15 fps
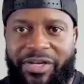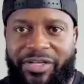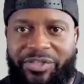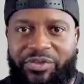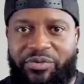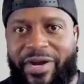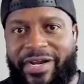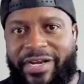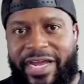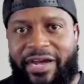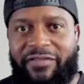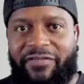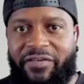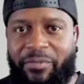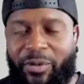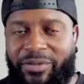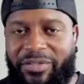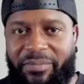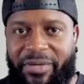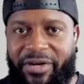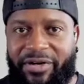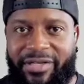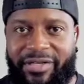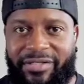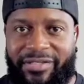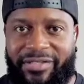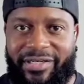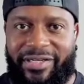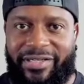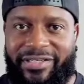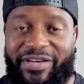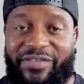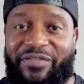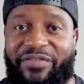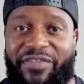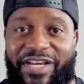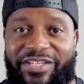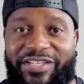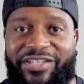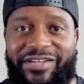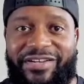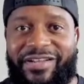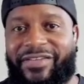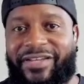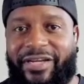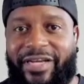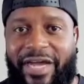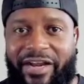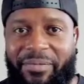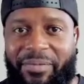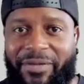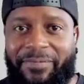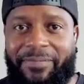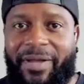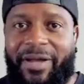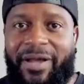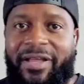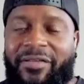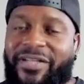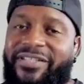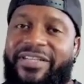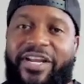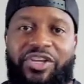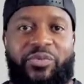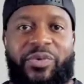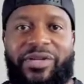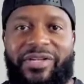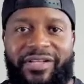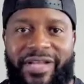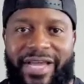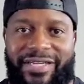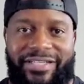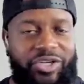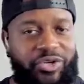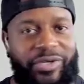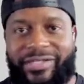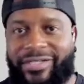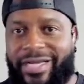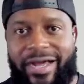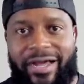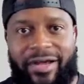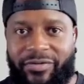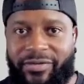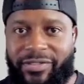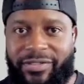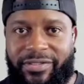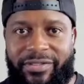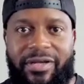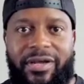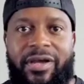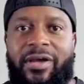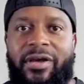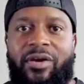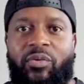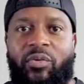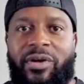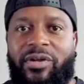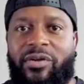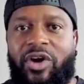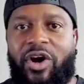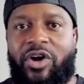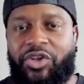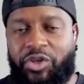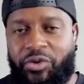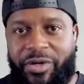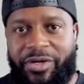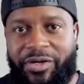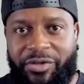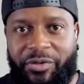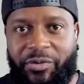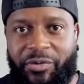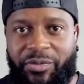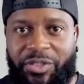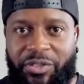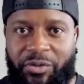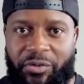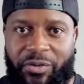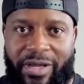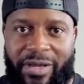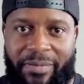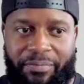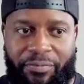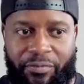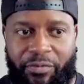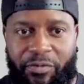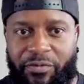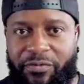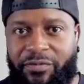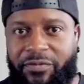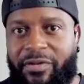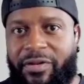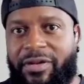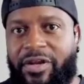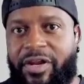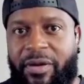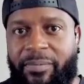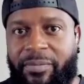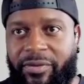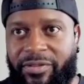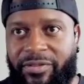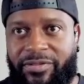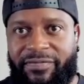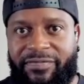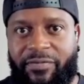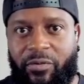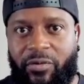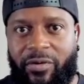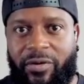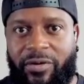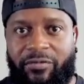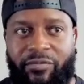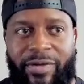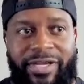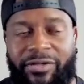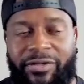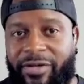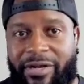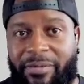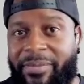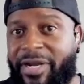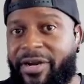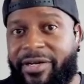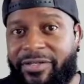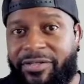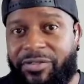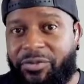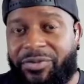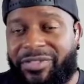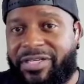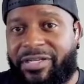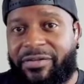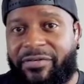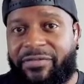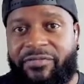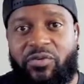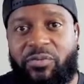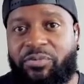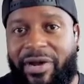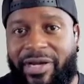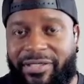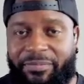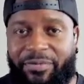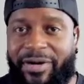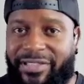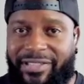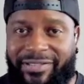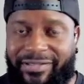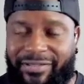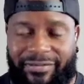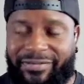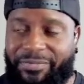issue right now for most Americans is inflation and the economy. Let's say you win the election, you get to Congress. What are you going to do to improve numbers for regular Americans who just see their prices,